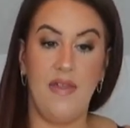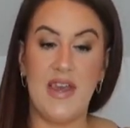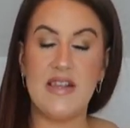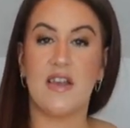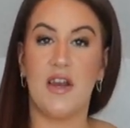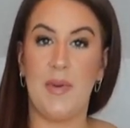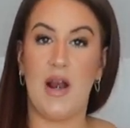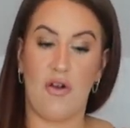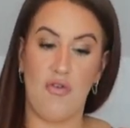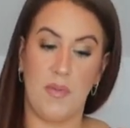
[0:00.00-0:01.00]
These are going to be
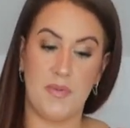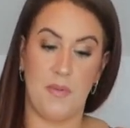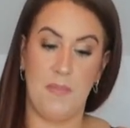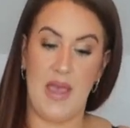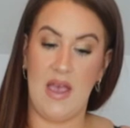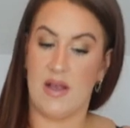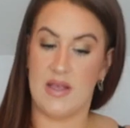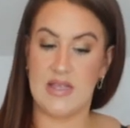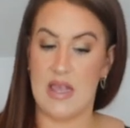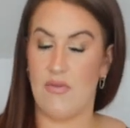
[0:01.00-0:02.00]
like crops on me. I
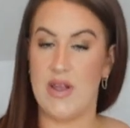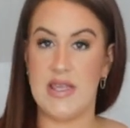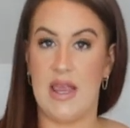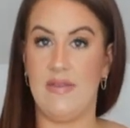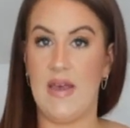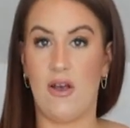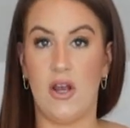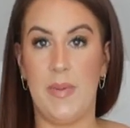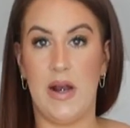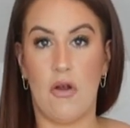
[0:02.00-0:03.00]
can see already they are
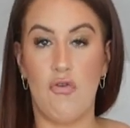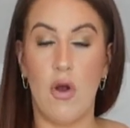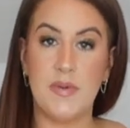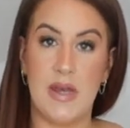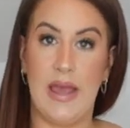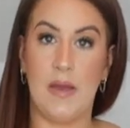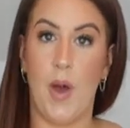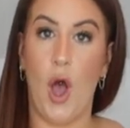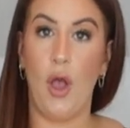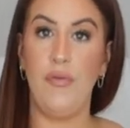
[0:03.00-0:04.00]
going to be like crops leg,
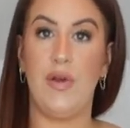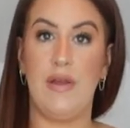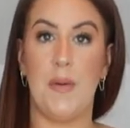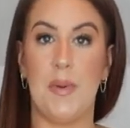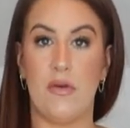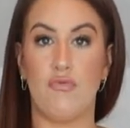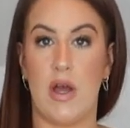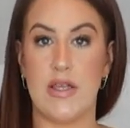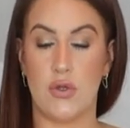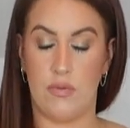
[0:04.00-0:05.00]
but hopefully they'll be the
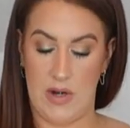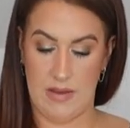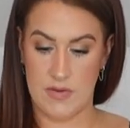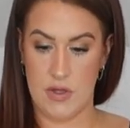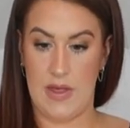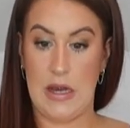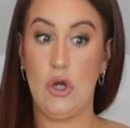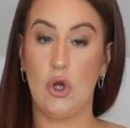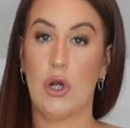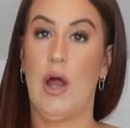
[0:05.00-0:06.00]
right sort of length so they
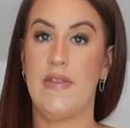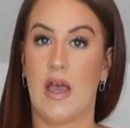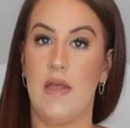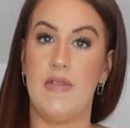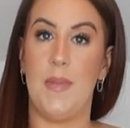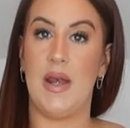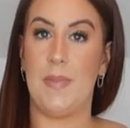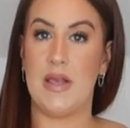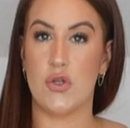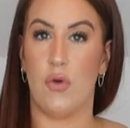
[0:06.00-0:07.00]
look like they're meant
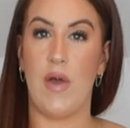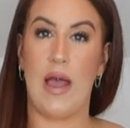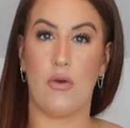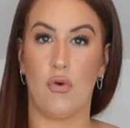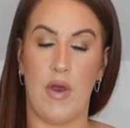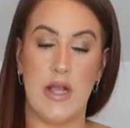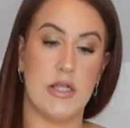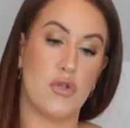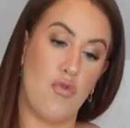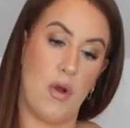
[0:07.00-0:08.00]
to be sort of ankle
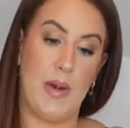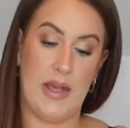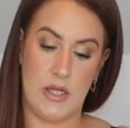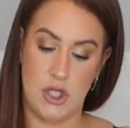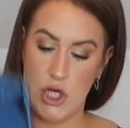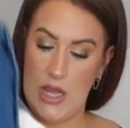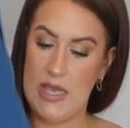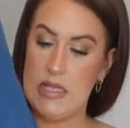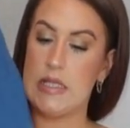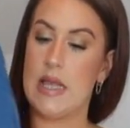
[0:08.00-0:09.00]
grazers, crop leg
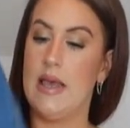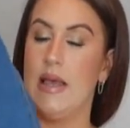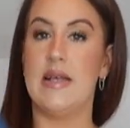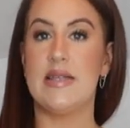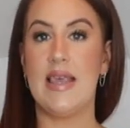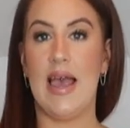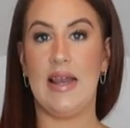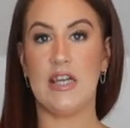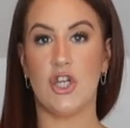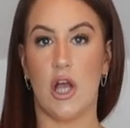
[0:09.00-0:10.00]
jeans. So
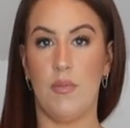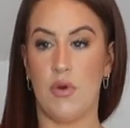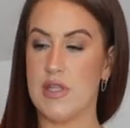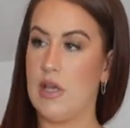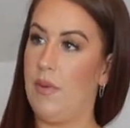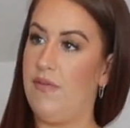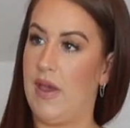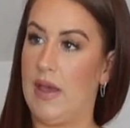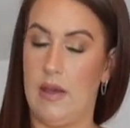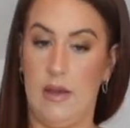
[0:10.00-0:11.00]
yeah, let's chuck them on, see what we
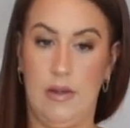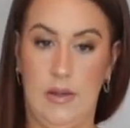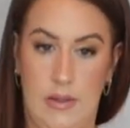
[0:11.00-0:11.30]
think.